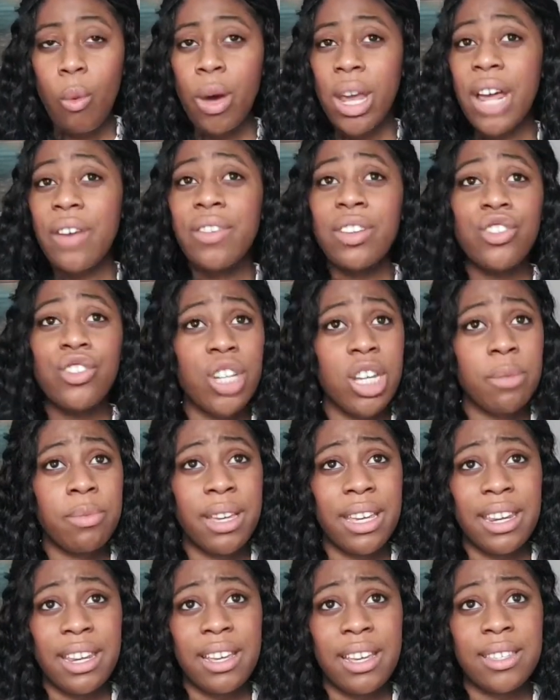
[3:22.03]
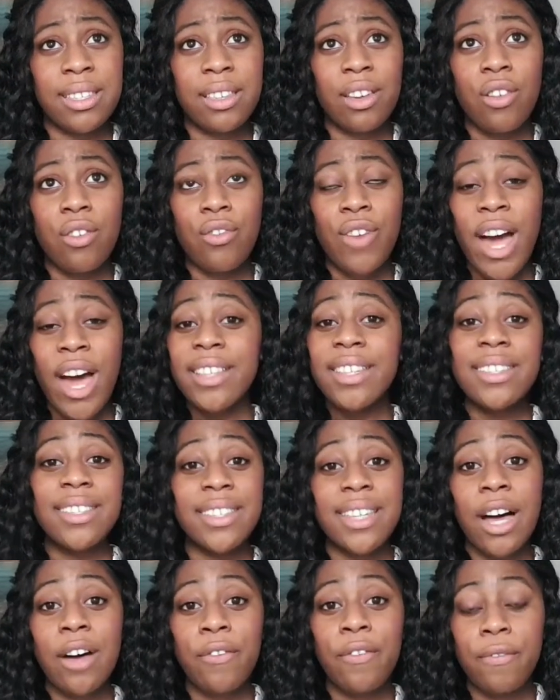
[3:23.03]
Whatever dream it is, write
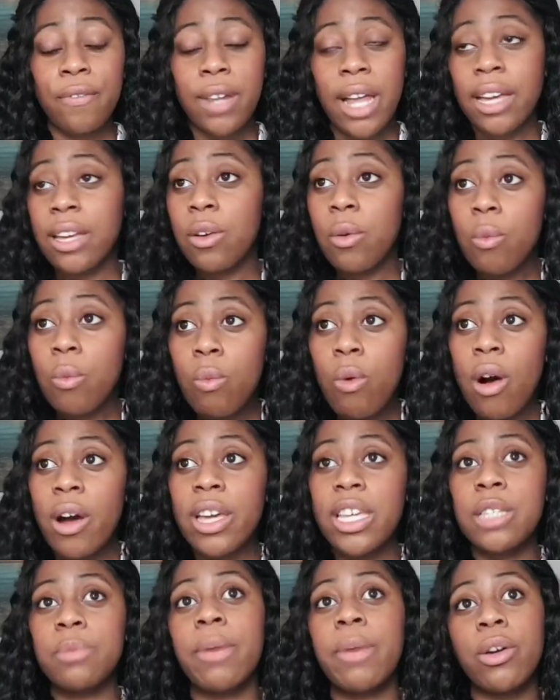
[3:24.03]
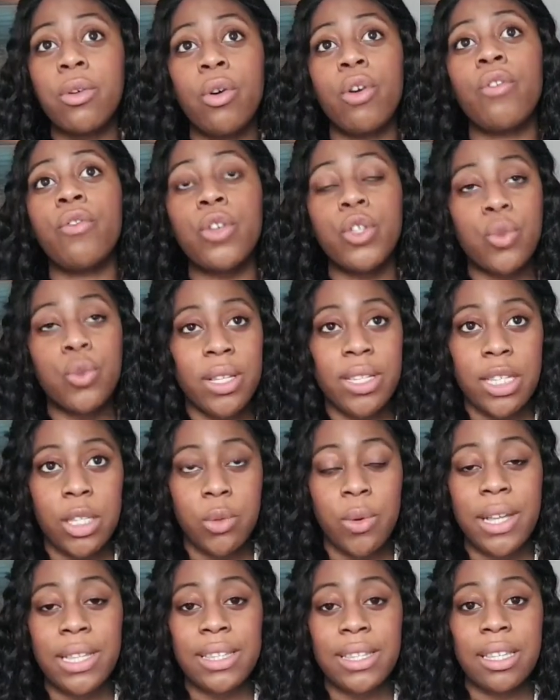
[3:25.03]
it down. Like, what is my goal for
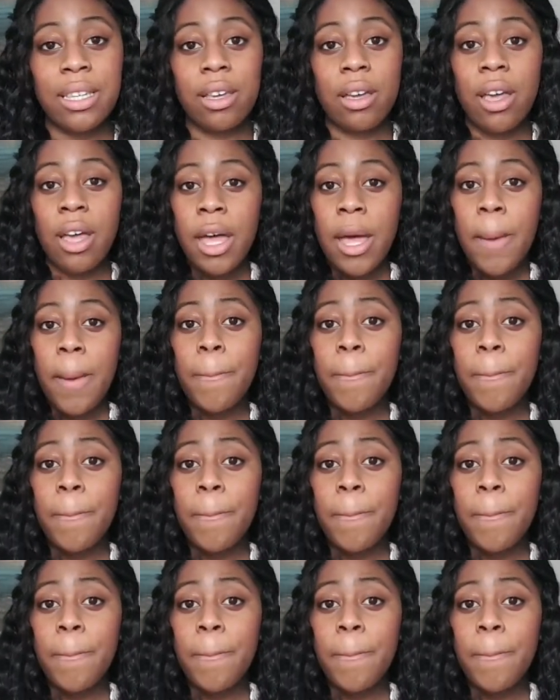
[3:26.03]
2020?